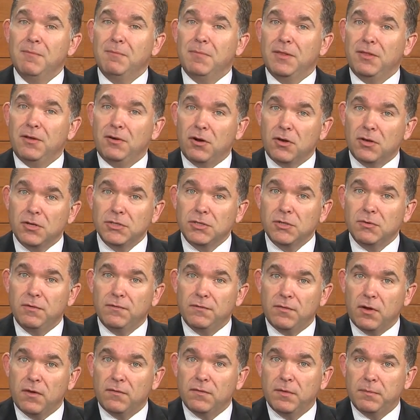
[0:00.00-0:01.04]
But they're also
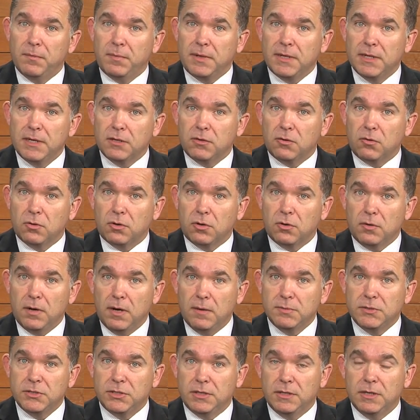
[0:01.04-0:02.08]
involved in political
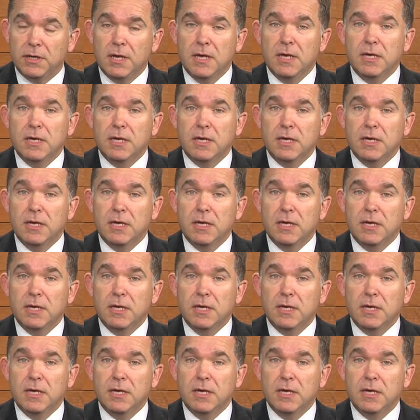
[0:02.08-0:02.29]
corruption.